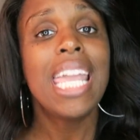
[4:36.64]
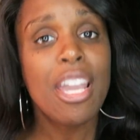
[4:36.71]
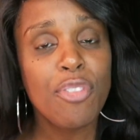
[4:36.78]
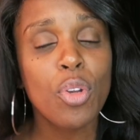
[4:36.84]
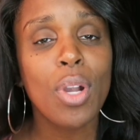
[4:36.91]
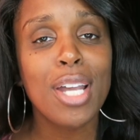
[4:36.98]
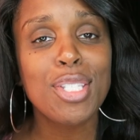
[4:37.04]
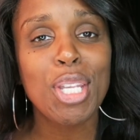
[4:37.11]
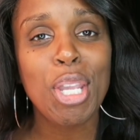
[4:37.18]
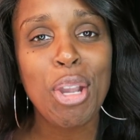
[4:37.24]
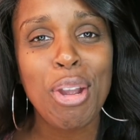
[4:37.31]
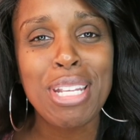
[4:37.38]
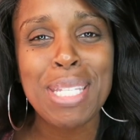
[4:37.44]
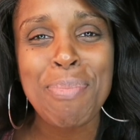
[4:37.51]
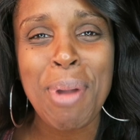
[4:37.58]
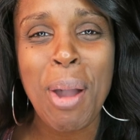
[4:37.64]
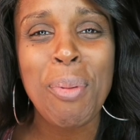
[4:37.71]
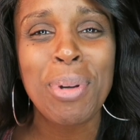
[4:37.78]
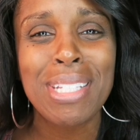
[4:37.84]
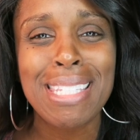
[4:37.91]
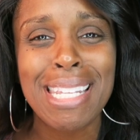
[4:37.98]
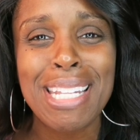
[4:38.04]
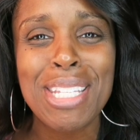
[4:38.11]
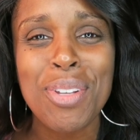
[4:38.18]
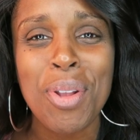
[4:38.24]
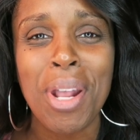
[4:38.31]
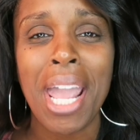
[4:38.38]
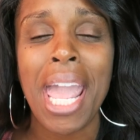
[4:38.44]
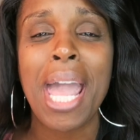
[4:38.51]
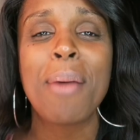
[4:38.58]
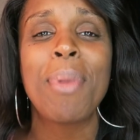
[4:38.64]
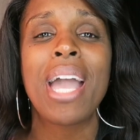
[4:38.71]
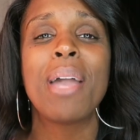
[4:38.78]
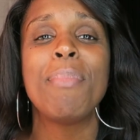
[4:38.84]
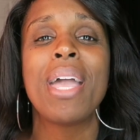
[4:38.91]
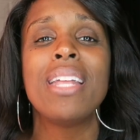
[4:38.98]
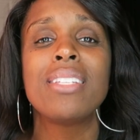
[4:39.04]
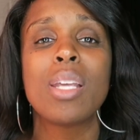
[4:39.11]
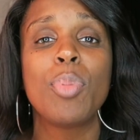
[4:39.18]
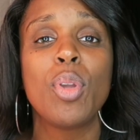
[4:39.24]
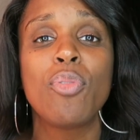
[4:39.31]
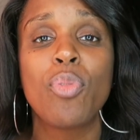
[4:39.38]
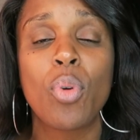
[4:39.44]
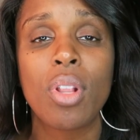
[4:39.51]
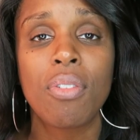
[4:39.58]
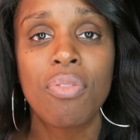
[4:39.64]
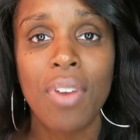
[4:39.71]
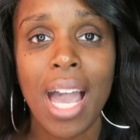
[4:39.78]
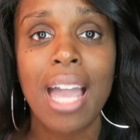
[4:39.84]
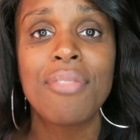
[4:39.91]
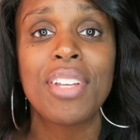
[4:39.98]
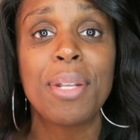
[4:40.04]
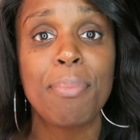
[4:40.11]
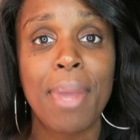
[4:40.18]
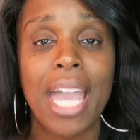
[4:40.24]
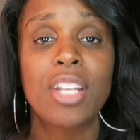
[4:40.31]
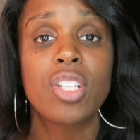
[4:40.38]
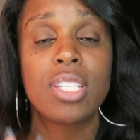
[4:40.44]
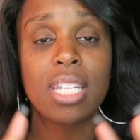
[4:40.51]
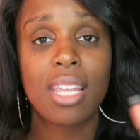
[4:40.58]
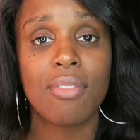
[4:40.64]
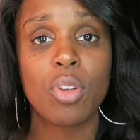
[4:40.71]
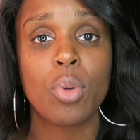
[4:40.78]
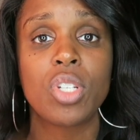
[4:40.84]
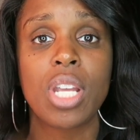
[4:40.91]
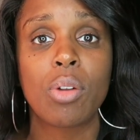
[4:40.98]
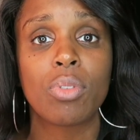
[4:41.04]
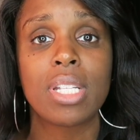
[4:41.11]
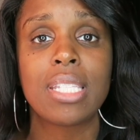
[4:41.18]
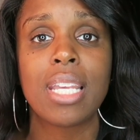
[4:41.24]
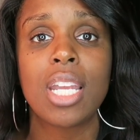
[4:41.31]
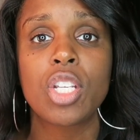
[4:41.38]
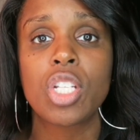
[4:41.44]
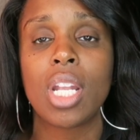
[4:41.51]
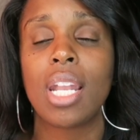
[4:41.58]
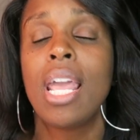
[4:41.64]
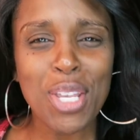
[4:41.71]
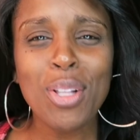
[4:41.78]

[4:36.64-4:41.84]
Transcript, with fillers: If you guys are curious about what skin tone I am, I am NW45 in MAC, just to give you a generalization.